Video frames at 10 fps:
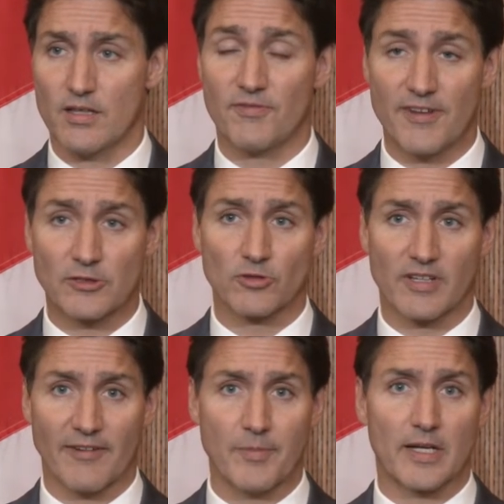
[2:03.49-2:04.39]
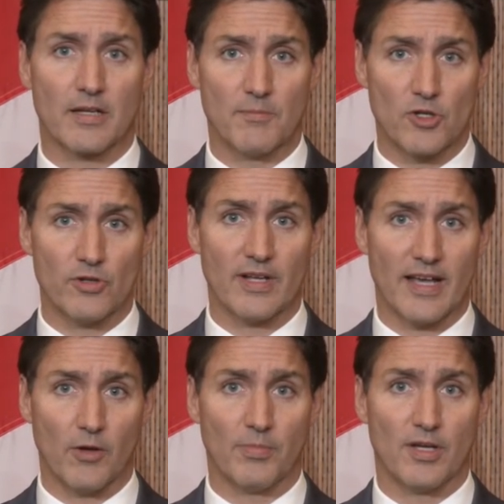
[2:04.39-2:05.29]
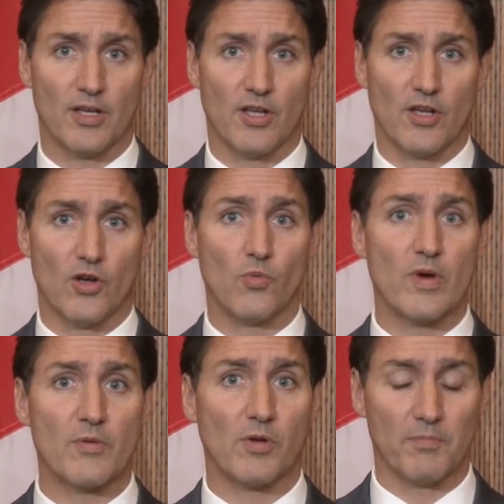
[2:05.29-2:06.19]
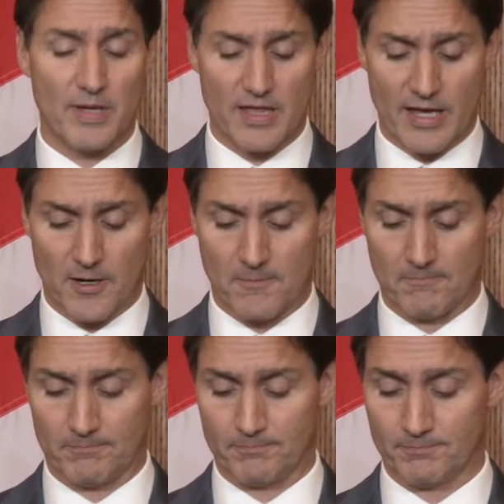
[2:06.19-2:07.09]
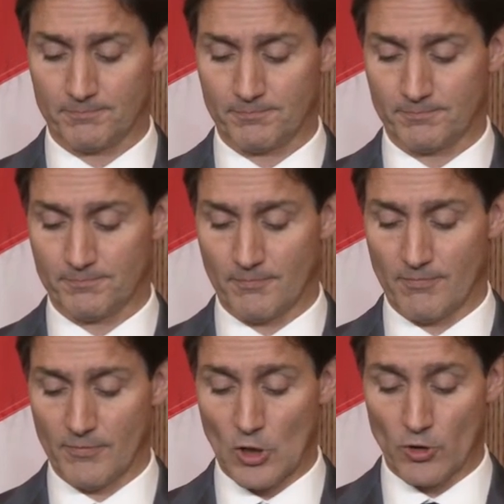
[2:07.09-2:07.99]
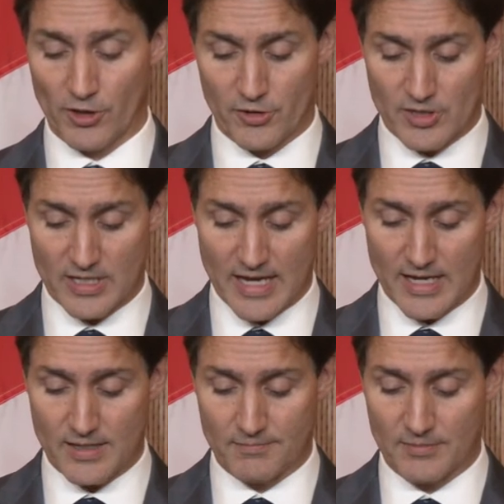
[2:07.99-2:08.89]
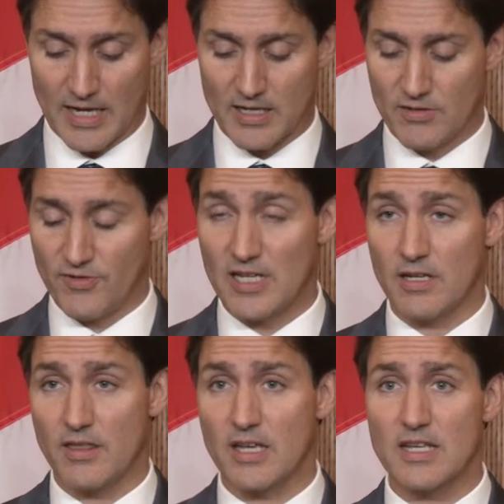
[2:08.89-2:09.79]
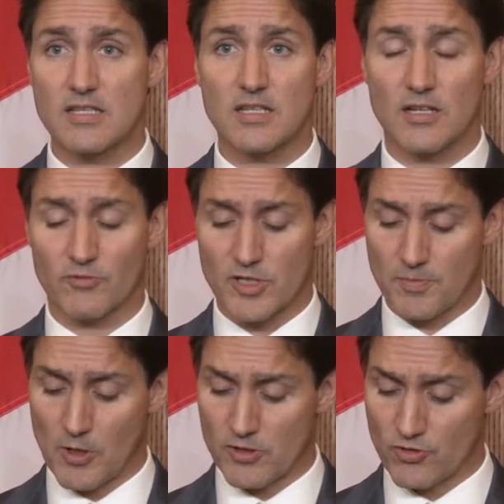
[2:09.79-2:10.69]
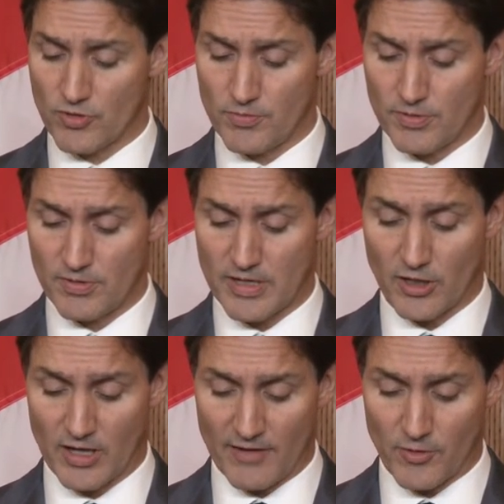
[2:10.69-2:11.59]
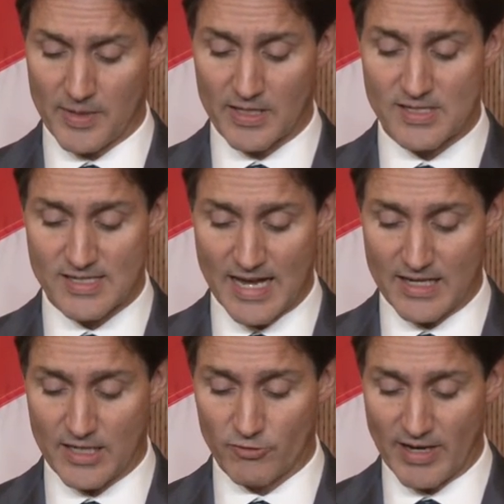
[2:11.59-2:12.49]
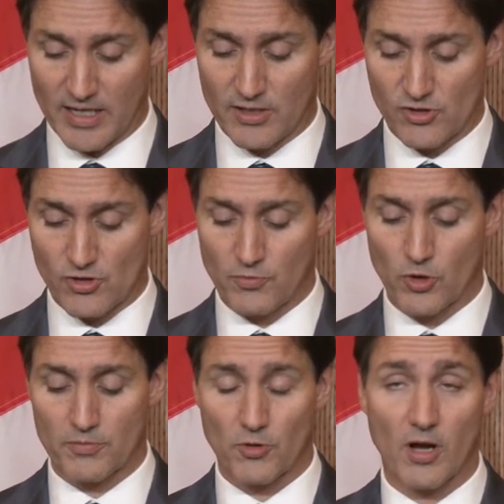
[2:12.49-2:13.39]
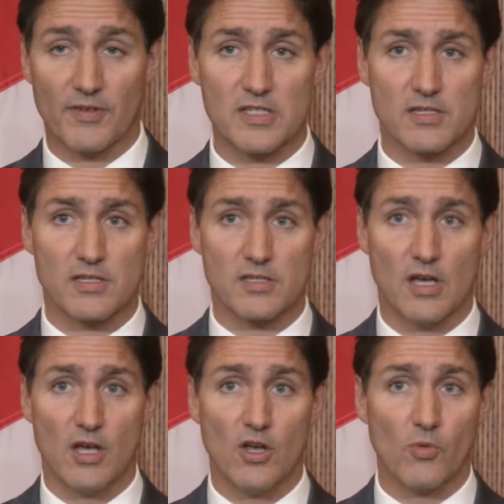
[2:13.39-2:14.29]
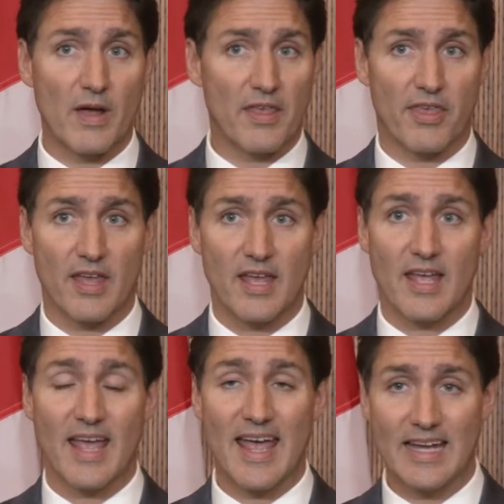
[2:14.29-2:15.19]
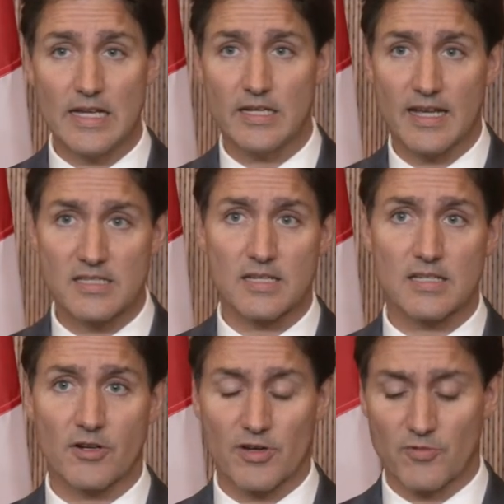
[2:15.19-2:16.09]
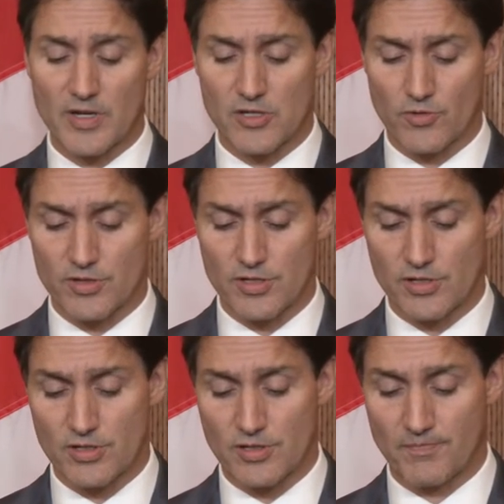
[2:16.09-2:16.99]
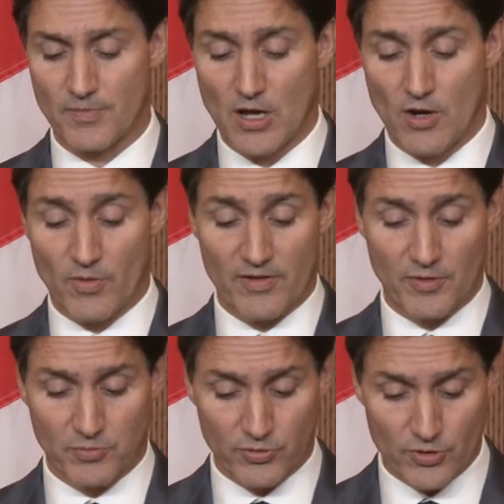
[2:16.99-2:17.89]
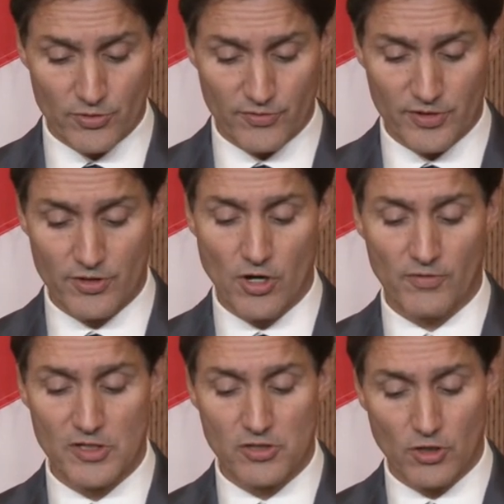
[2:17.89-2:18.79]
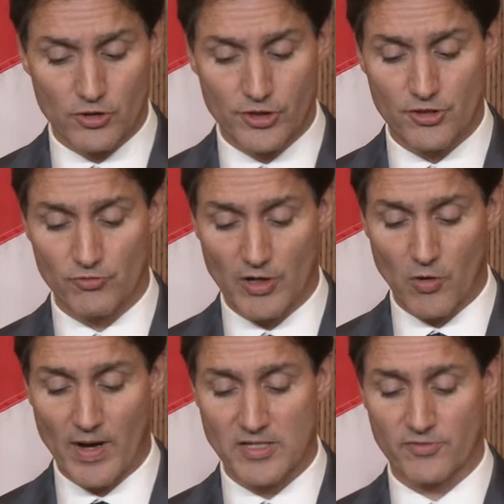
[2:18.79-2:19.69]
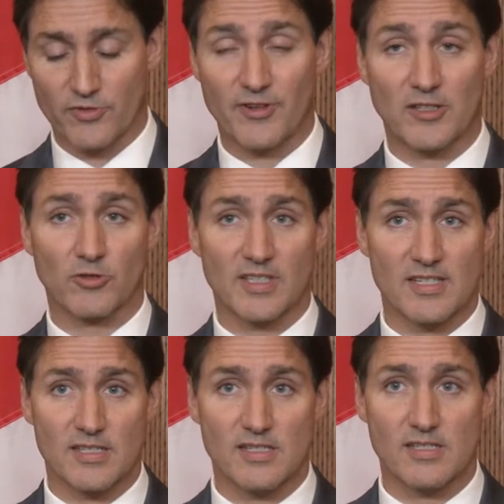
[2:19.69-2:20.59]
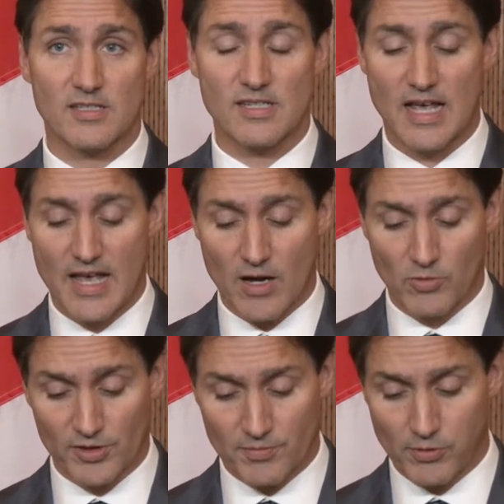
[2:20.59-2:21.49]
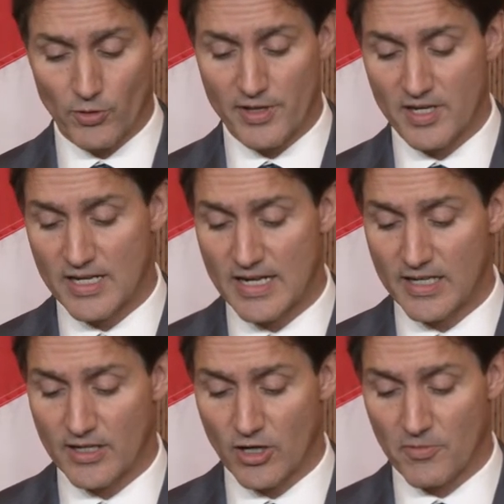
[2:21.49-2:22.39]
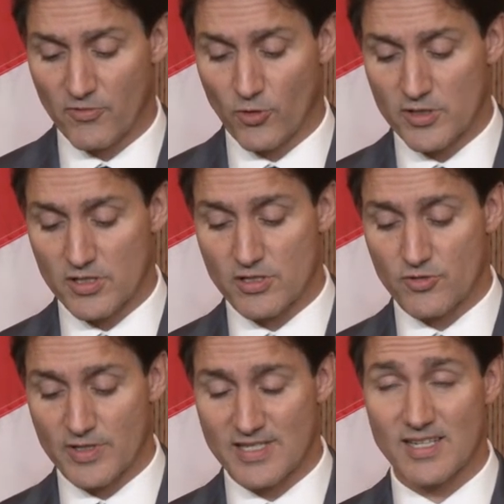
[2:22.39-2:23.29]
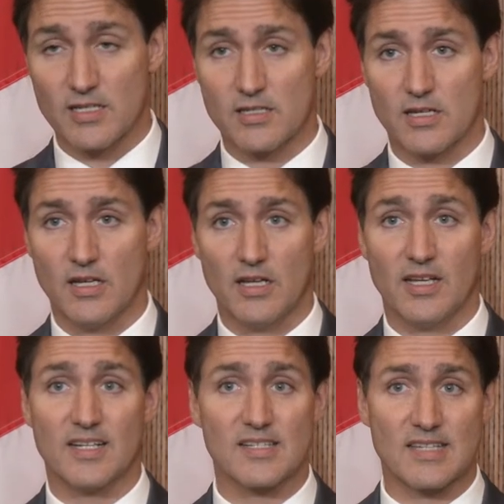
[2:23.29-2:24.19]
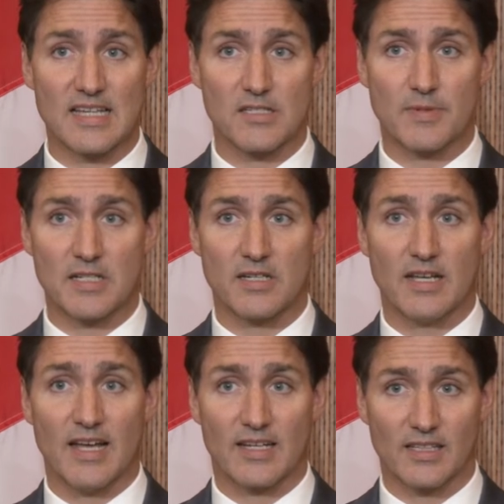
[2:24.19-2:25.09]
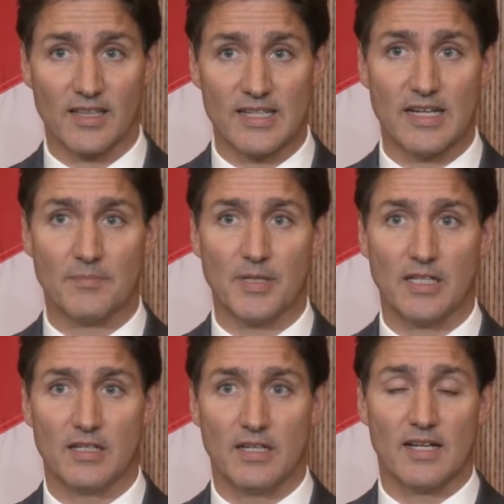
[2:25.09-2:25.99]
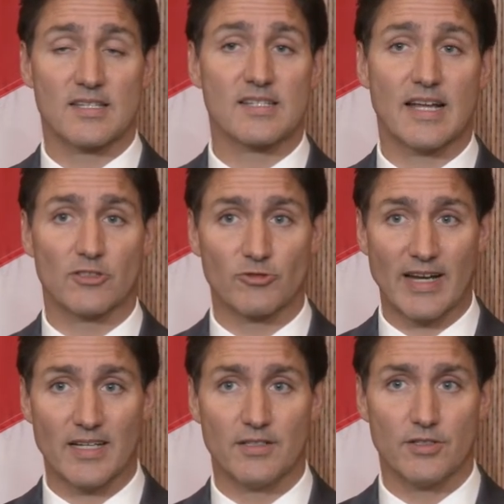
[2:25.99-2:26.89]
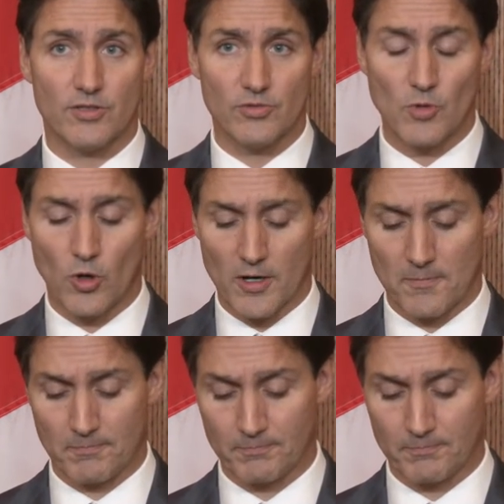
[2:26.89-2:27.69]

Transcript: the federal government can do to help, we will be there. Earlier today, I convened the incident response group, and our government is standing ready to support provinces with any necessary resources. We've approved Nova Scotia's request for federal assistance and will deploy the Canadian Armed Forces to assist in assessment and cleanup and stand ready to do more.